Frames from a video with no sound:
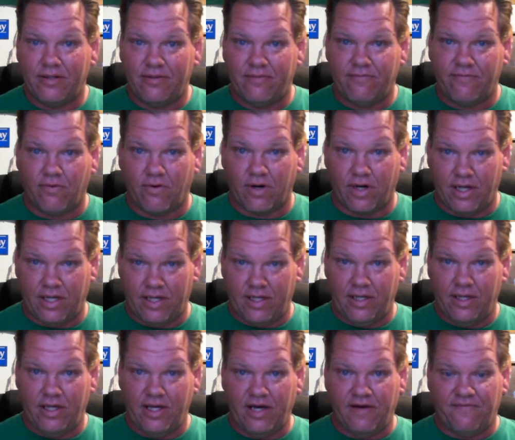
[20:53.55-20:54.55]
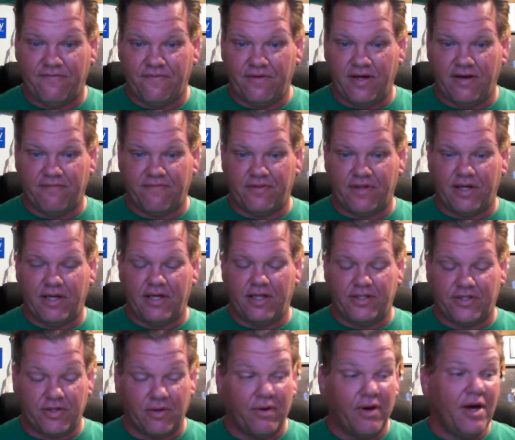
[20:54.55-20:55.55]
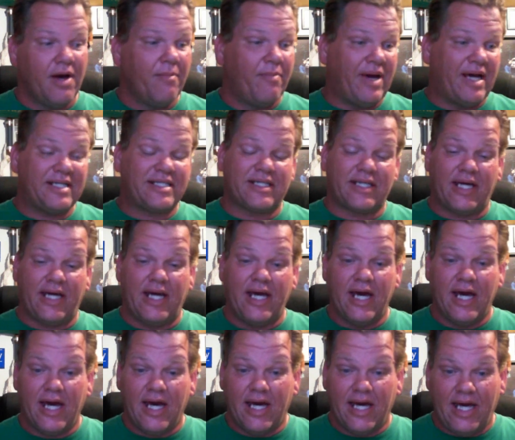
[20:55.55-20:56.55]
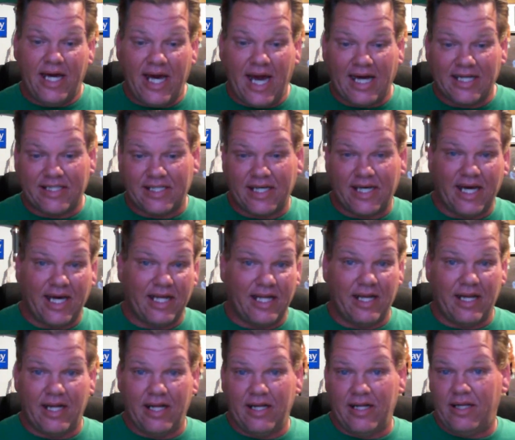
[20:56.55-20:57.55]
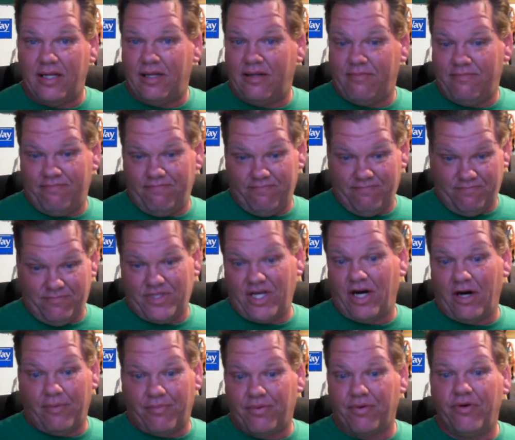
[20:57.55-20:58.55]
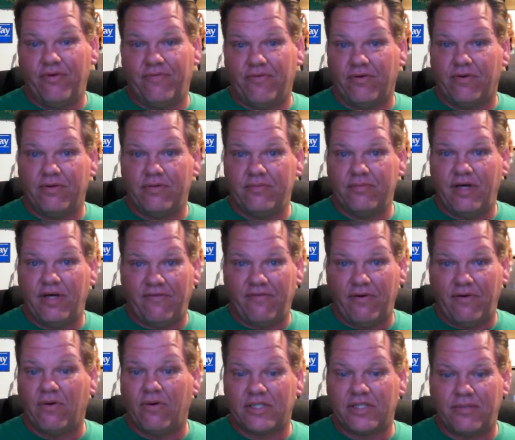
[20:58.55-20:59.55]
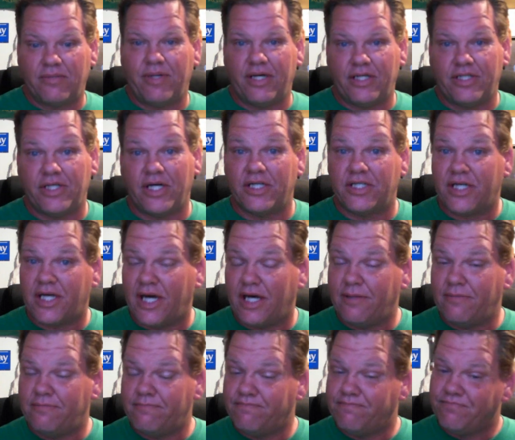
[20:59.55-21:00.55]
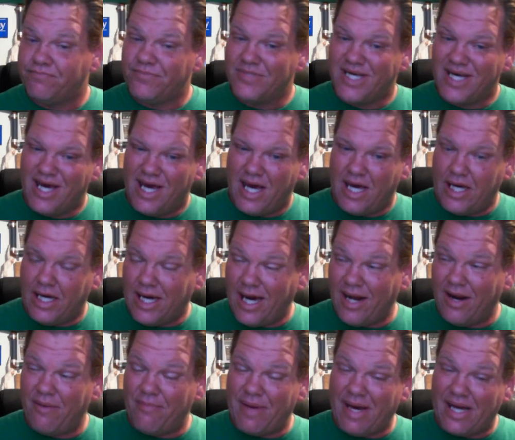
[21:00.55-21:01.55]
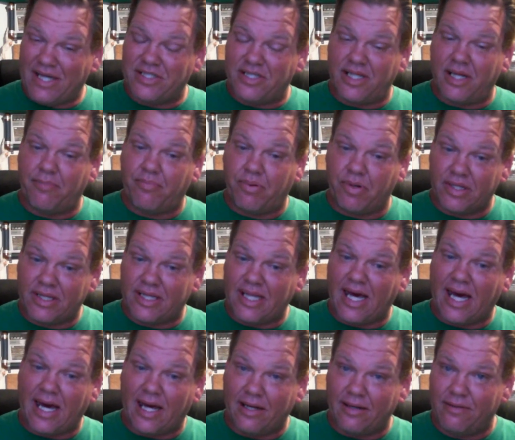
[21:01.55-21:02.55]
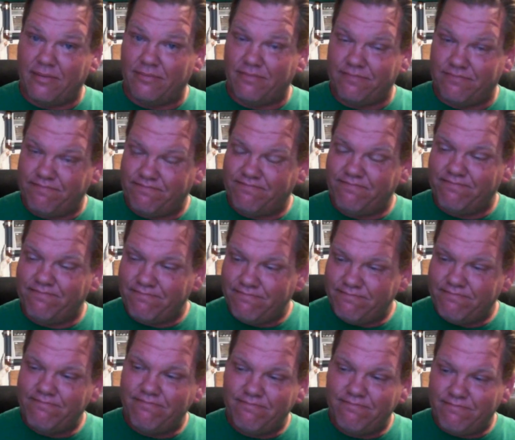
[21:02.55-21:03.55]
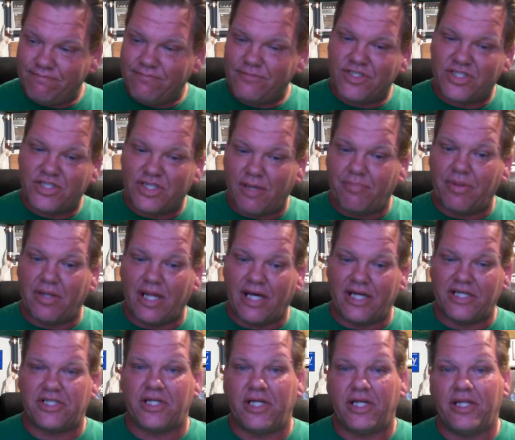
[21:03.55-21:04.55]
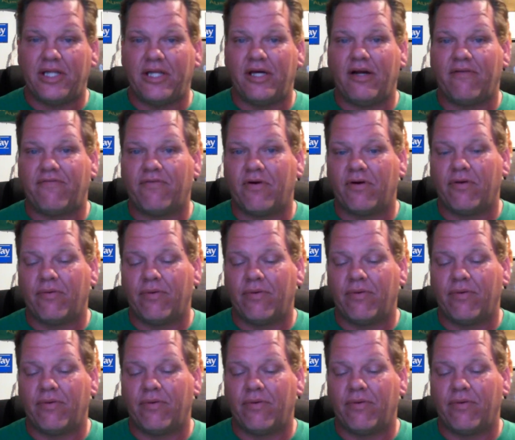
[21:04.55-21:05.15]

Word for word: for it. If if the, so, basically, he has to get their approval if he wants to be a judge again. And you got to imagine they put that stipulation in there for a